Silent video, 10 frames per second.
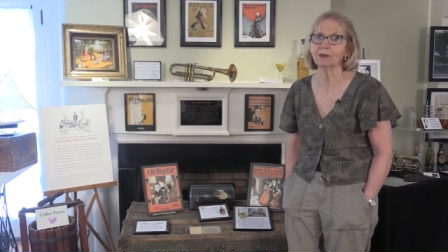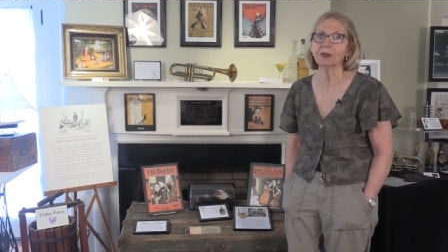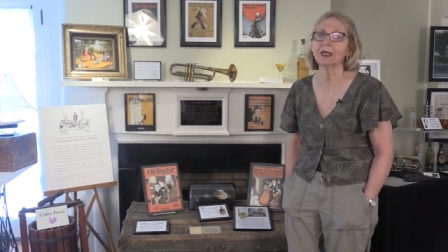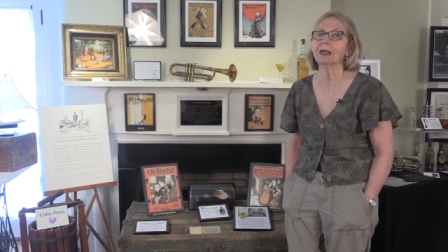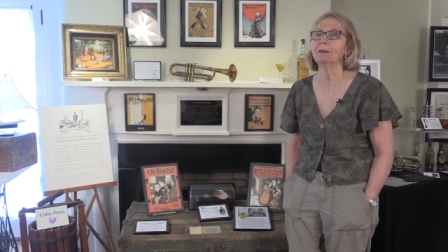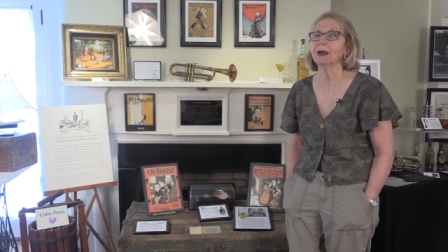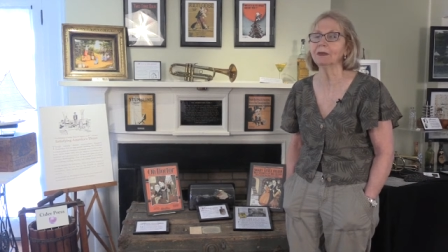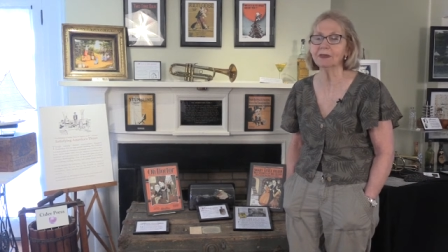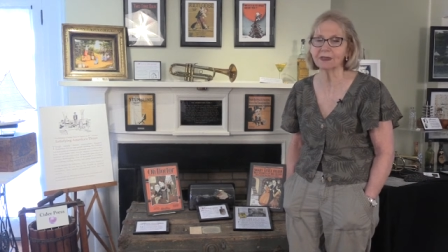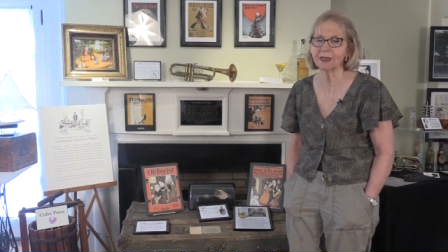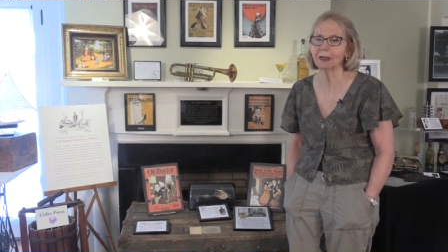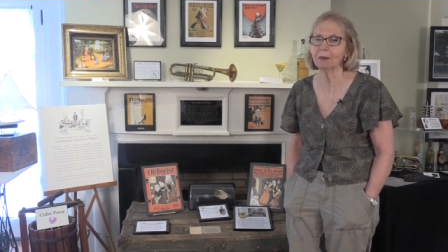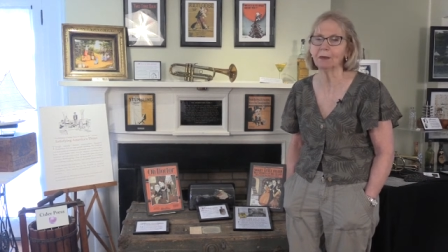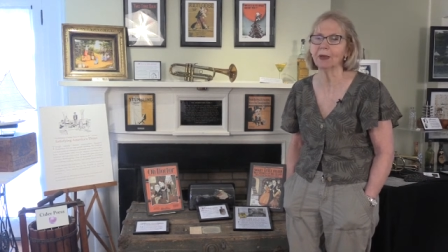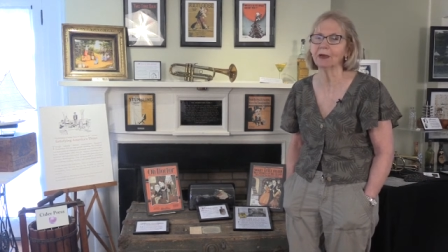drinking about the
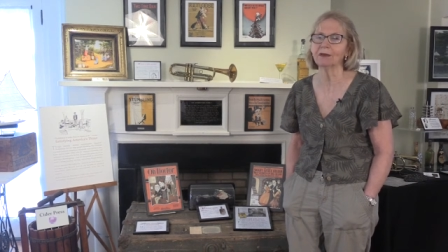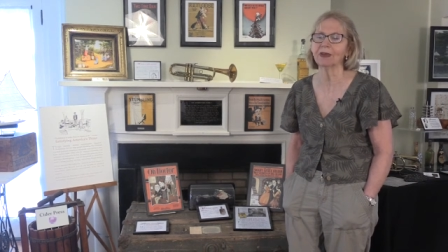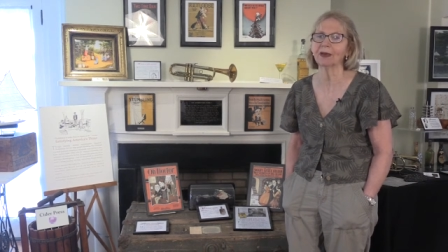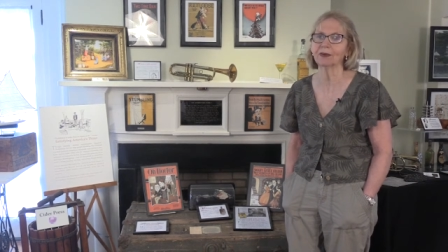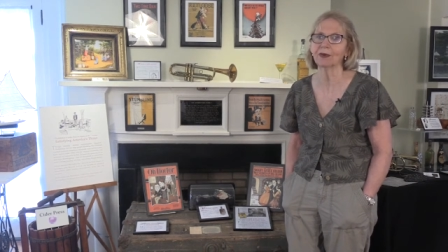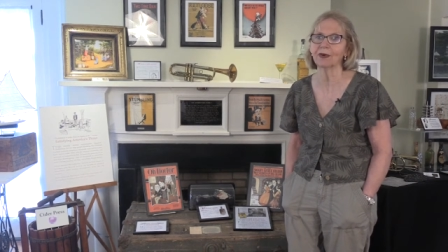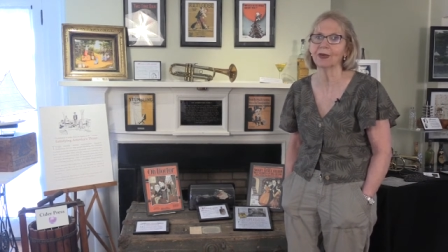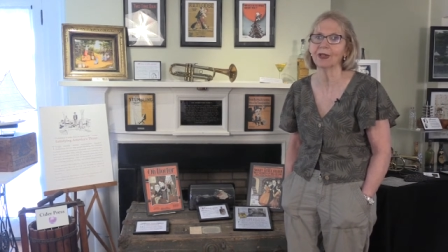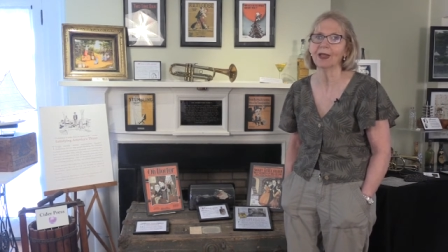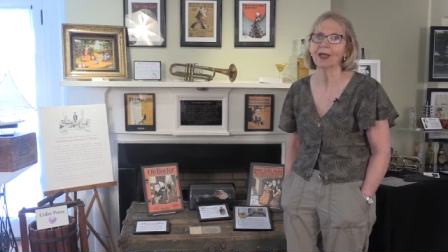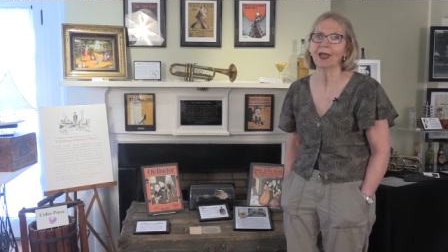same amount of alcohol